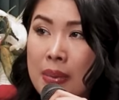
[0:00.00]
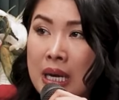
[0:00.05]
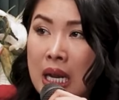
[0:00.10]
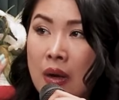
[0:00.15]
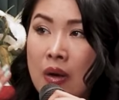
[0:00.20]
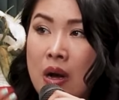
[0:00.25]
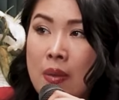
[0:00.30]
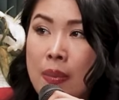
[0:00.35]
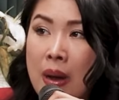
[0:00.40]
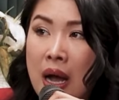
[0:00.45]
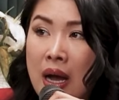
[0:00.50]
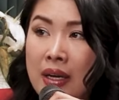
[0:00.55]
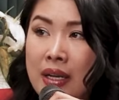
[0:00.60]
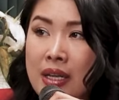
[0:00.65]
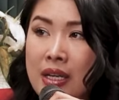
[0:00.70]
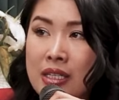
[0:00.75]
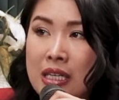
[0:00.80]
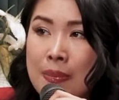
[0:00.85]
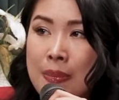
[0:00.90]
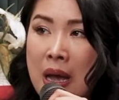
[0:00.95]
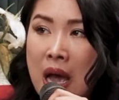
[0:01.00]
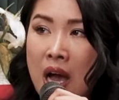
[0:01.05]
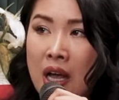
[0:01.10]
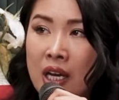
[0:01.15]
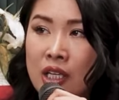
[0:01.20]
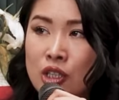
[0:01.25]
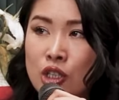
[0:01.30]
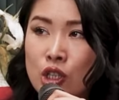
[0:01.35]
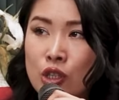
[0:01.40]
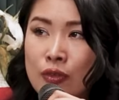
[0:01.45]
But our body, the
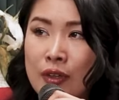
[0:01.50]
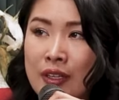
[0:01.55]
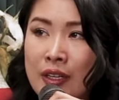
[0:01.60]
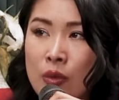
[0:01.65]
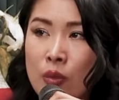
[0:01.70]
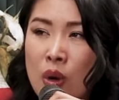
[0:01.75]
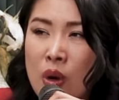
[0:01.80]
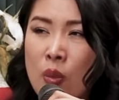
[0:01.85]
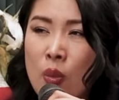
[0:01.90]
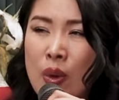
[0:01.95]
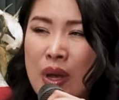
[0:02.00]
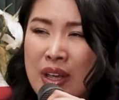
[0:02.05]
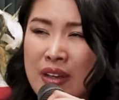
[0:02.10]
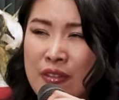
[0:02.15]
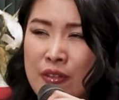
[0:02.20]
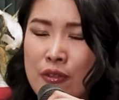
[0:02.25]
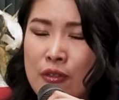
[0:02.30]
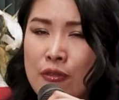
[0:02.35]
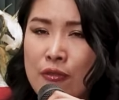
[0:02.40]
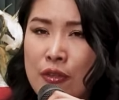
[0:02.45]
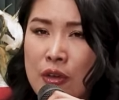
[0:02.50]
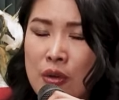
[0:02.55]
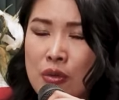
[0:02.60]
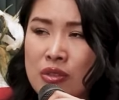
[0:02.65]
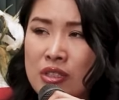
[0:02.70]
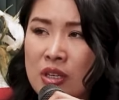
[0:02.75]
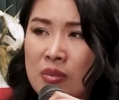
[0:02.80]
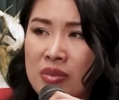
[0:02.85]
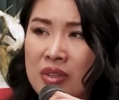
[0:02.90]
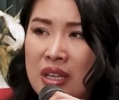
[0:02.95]
biology of it, when we feel
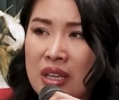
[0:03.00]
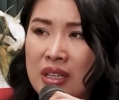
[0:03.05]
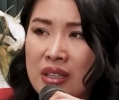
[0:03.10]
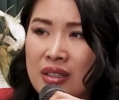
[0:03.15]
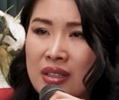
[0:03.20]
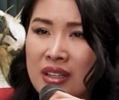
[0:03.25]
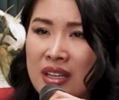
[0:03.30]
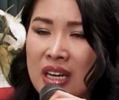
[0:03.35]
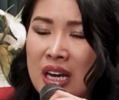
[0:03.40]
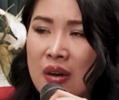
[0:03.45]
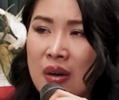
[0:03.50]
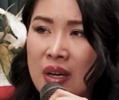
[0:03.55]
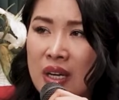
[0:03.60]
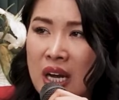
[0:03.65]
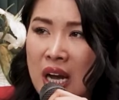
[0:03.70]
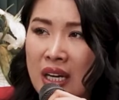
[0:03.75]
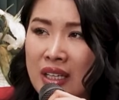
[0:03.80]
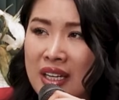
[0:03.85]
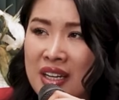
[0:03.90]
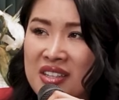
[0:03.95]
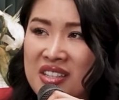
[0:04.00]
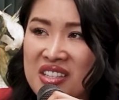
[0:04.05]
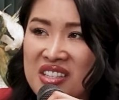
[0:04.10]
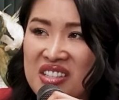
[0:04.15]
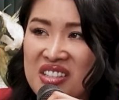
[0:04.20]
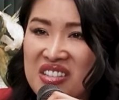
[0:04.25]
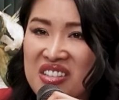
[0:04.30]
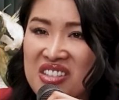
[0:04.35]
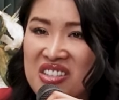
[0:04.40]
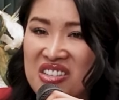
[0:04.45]
something in our gut is
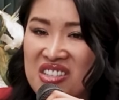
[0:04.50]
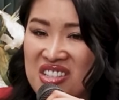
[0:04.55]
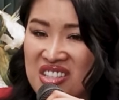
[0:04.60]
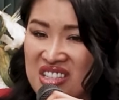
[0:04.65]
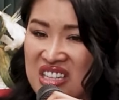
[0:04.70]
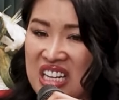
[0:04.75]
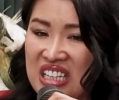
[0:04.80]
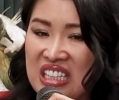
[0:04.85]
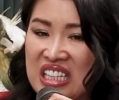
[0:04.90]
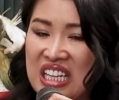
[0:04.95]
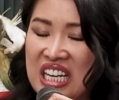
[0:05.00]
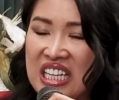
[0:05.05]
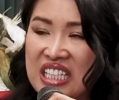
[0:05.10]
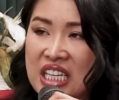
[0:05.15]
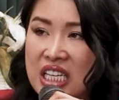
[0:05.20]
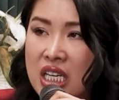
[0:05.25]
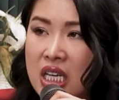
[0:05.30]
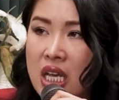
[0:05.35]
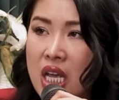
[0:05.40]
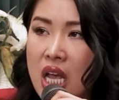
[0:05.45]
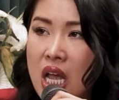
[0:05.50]
just like icky.